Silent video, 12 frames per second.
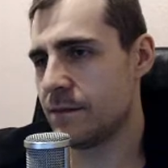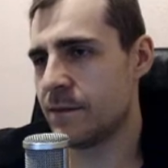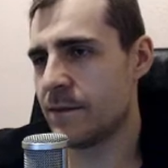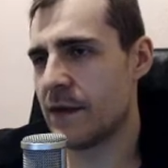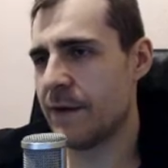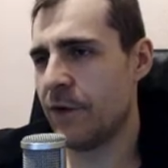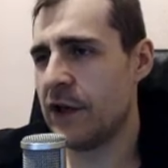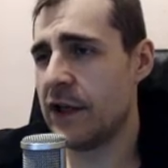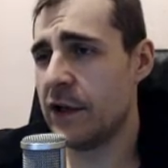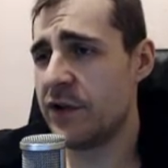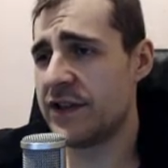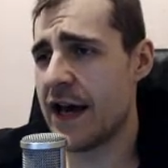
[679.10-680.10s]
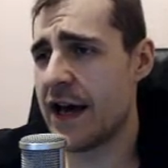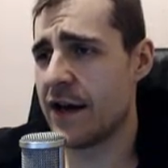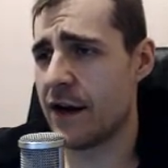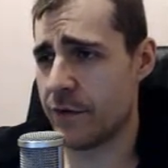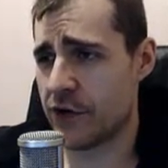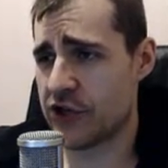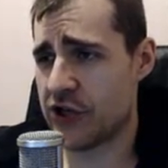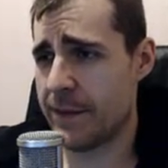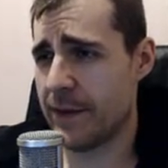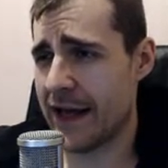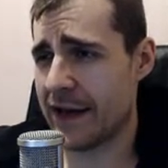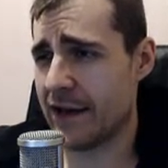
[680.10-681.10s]
If only Louisiana were
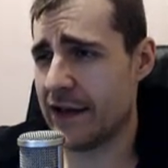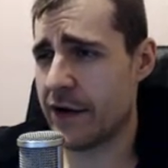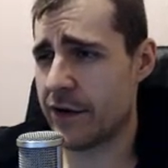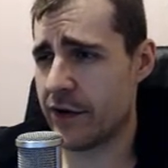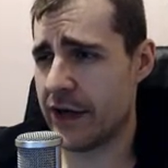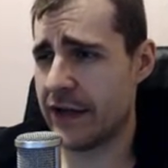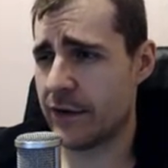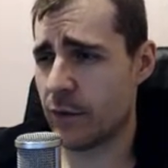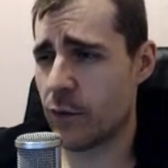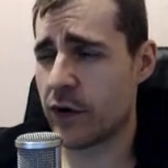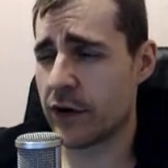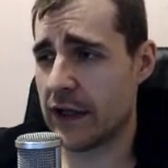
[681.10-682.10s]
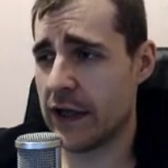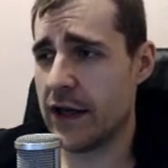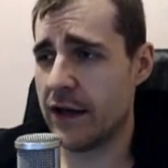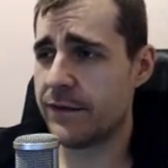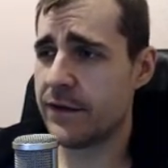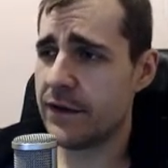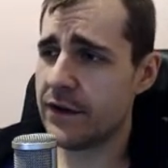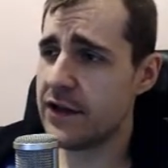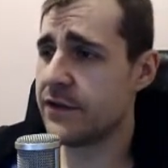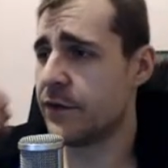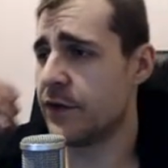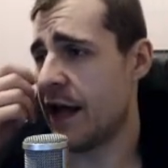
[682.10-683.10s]
shaped like a letter in the word love,
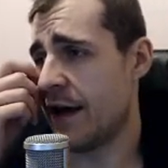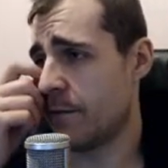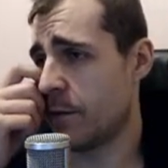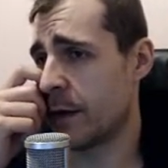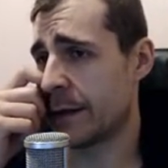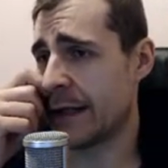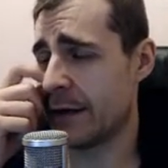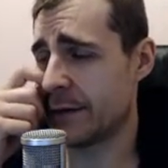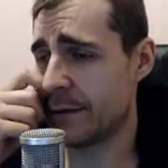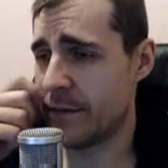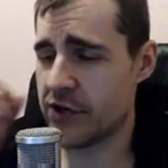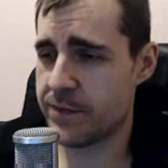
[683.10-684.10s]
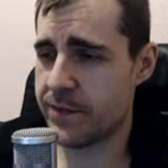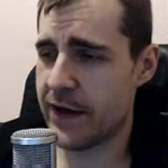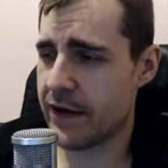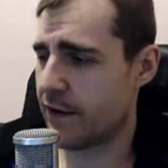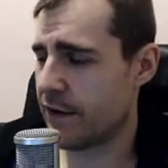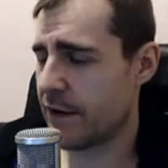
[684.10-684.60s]
this would have worked out much better.